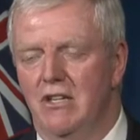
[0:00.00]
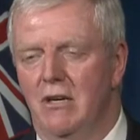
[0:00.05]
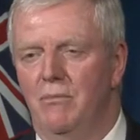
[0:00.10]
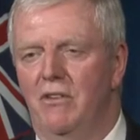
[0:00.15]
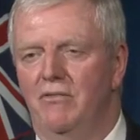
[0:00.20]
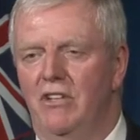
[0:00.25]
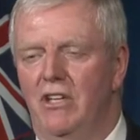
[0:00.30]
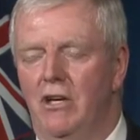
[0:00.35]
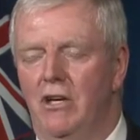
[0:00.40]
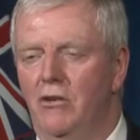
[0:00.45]

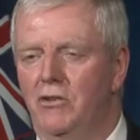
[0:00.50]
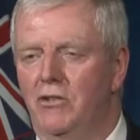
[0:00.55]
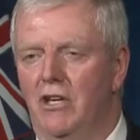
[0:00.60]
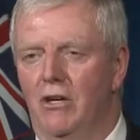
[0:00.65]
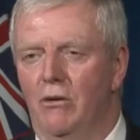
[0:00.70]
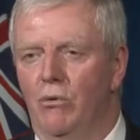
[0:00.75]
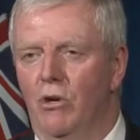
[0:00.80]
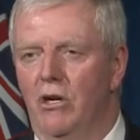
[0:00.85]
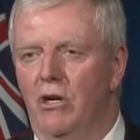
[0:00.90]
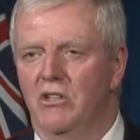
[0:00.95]
some of the
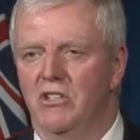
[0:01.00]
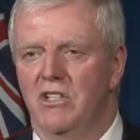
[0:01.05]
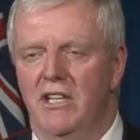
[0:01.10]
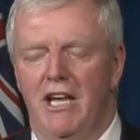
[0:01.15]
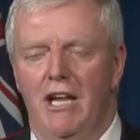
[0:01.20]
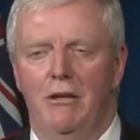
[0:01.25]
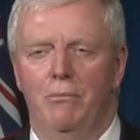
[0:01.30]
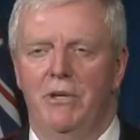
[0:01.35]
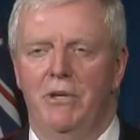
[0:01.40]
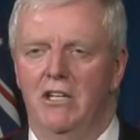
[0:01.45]
healthcare workers,
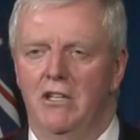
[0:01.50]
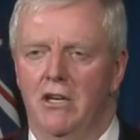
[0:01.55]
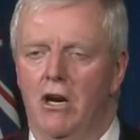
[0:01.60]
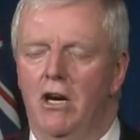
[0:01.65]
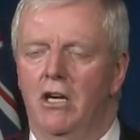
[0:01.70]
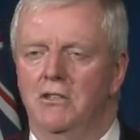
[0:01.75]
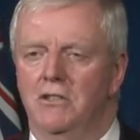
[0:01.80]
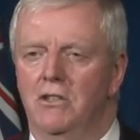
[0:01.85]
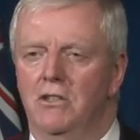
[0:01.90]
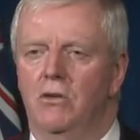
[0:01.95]
and that'll be an
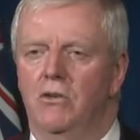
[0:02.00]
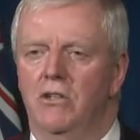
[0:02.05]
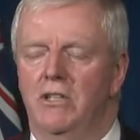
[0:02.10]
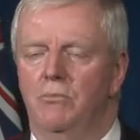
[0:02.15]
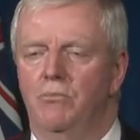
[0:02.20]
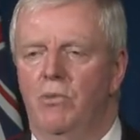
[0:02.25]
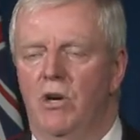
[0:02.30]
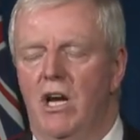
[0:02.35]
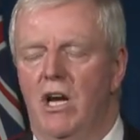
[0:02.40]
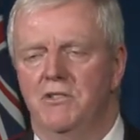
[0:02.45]

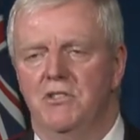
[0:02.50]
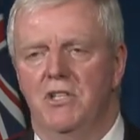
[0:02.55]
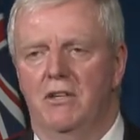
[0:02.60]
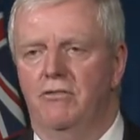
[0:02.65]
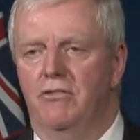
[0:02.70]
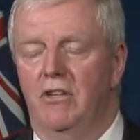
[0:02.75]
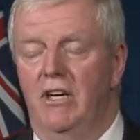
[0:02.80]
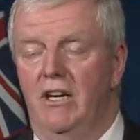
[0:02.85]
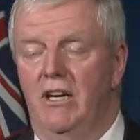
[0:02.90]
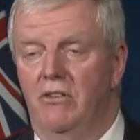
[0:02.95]
ongoing
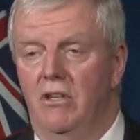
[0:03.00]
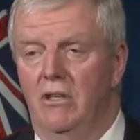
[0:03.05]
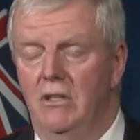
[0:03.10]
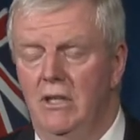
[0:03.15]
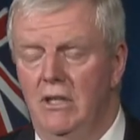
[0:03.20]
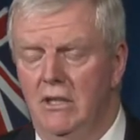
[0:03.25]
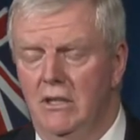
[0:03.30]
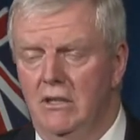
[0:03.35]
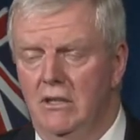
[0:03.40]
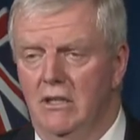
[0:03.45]
project forever,
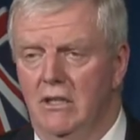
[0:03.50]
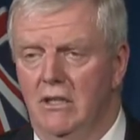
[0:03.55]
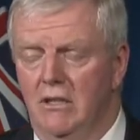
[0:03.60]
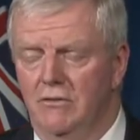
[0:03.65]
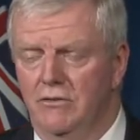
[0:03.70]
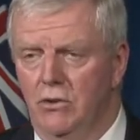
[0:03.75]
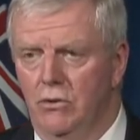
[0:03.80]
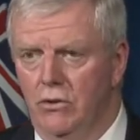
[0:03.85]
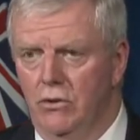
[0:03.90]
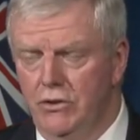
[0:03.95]

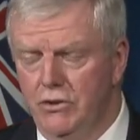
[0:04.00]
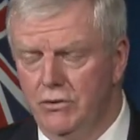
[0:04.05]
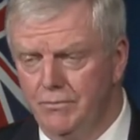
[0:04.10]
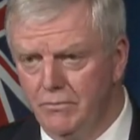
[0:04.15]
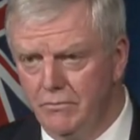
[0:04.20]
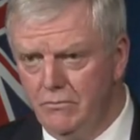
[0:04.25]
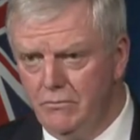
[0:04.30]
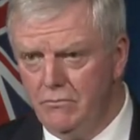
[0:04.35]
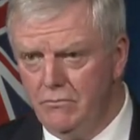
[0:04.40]
of course.